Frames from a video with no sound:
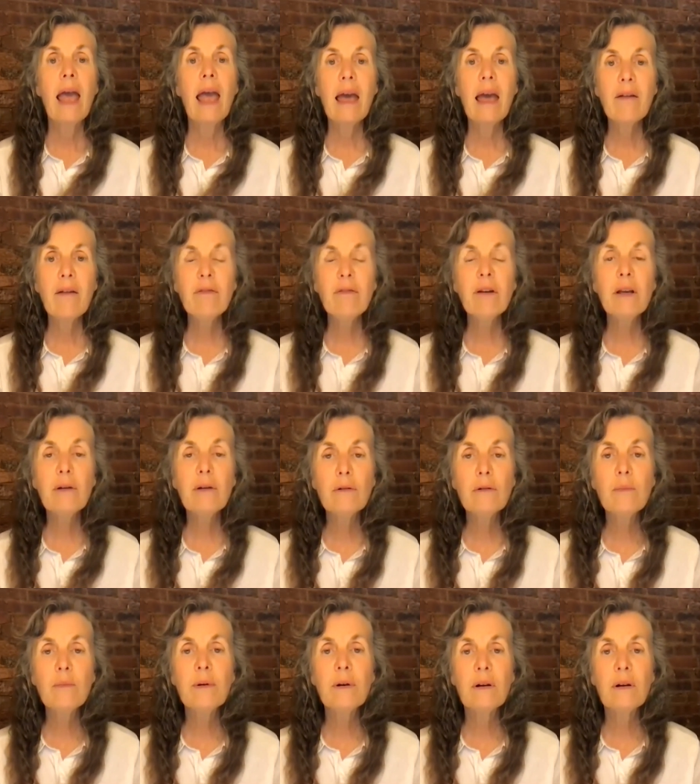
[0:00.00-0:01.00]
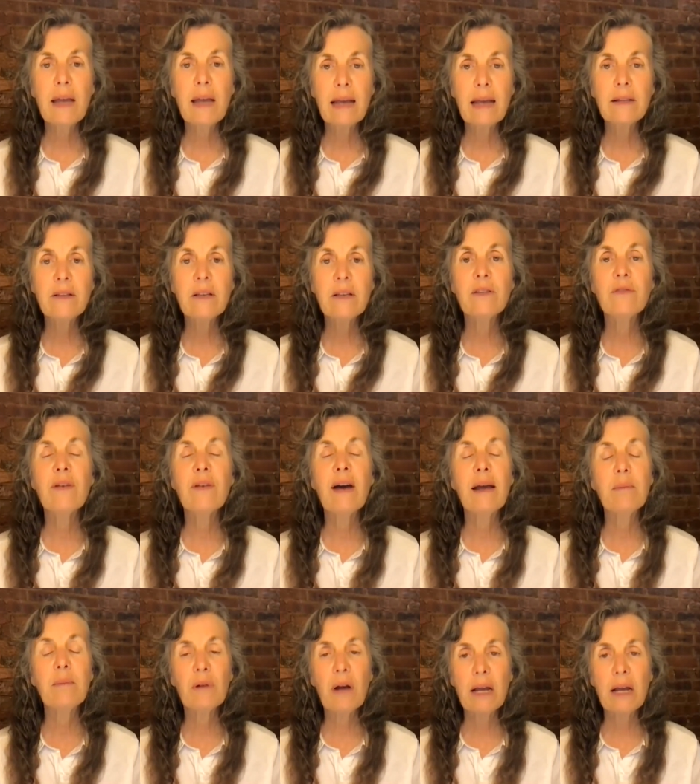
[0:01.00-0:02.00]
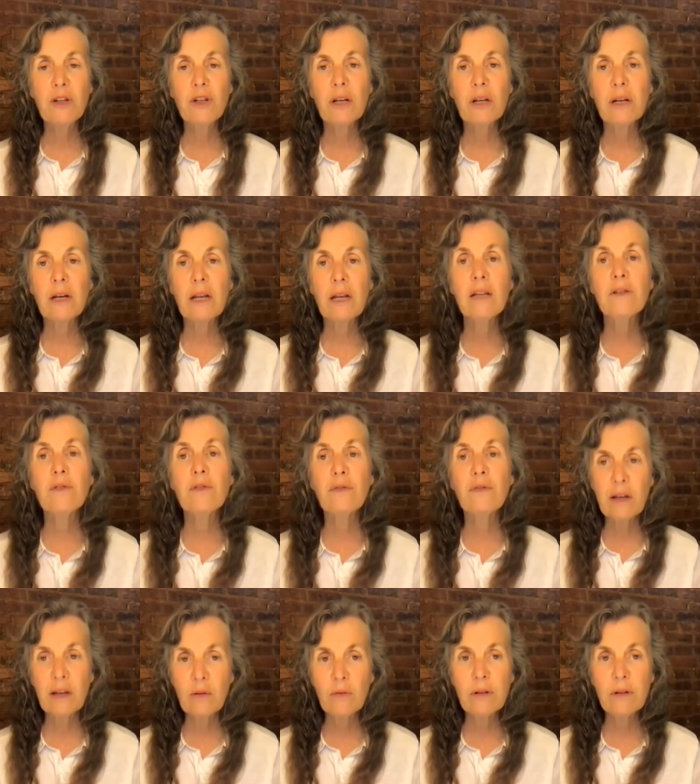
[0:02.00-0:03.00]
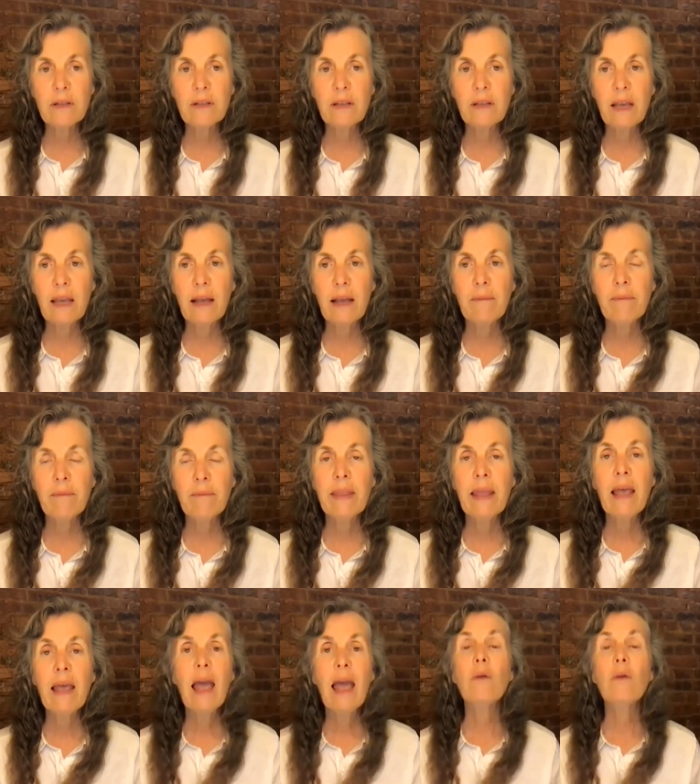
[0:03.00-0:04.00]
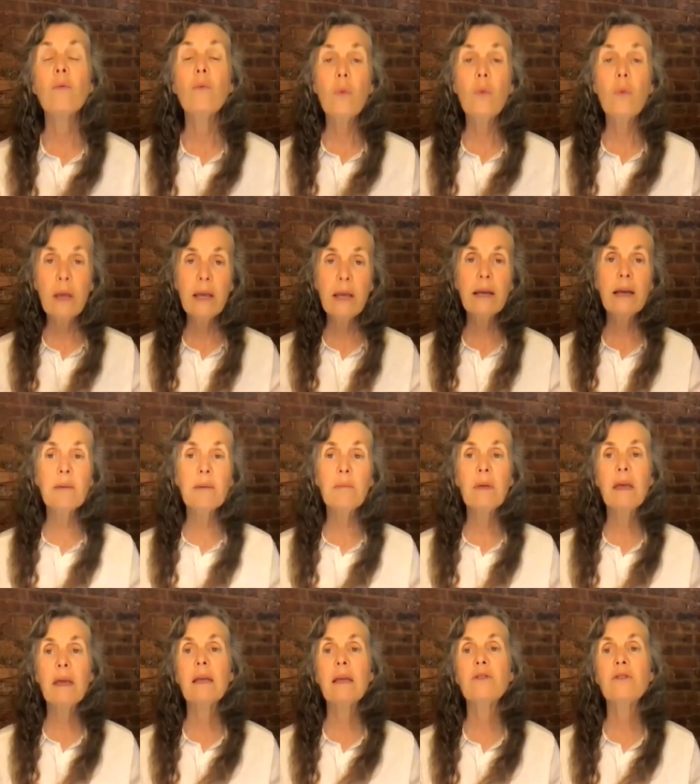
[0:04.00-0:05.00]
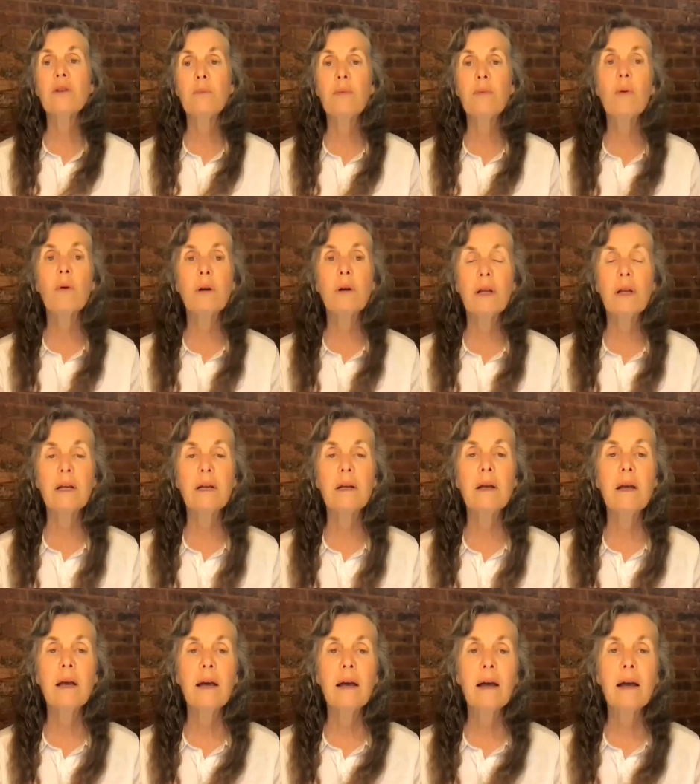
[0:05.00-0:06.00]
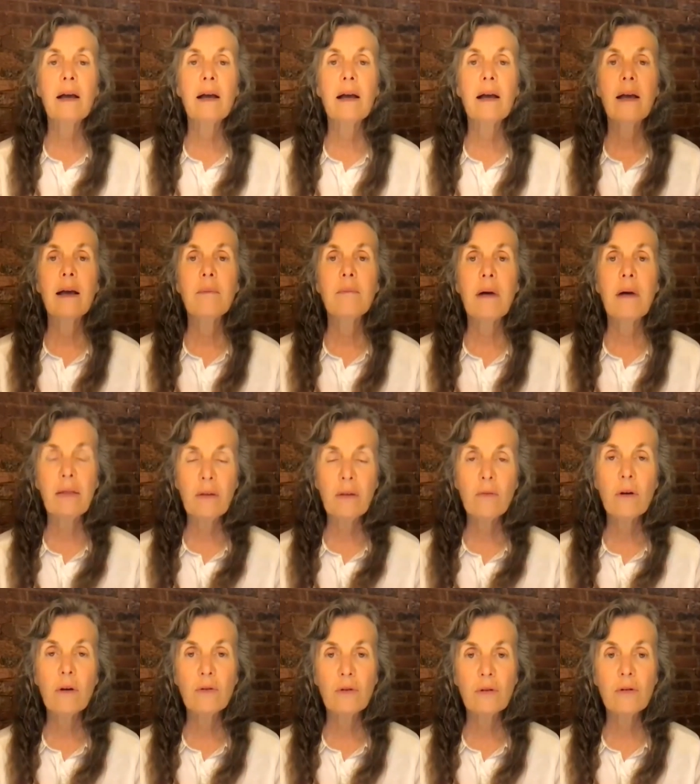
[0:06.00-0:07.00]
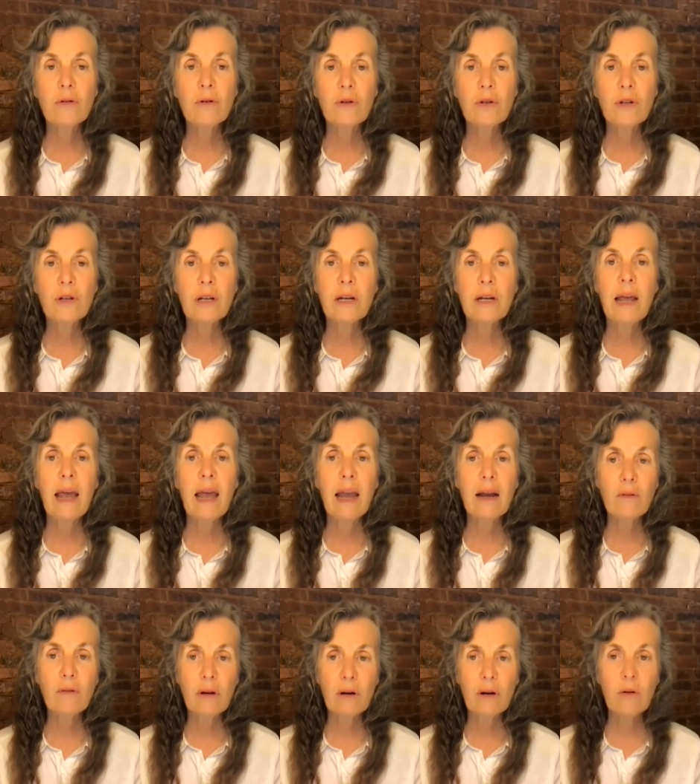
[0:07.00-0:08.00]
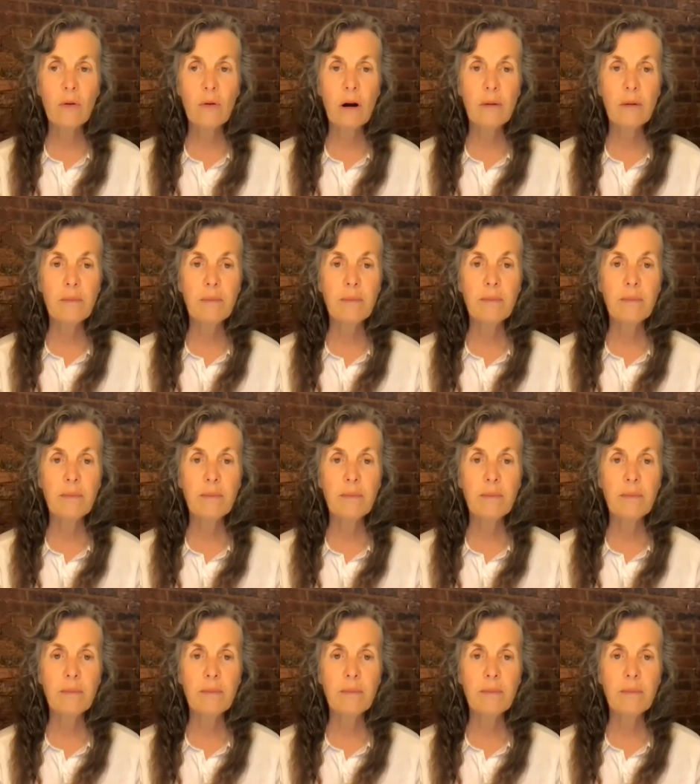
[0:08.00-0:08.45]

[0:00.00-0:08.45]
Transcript: Every group creates its vibration, its frequency, and we can be supported by the Rosicrucian Egregore.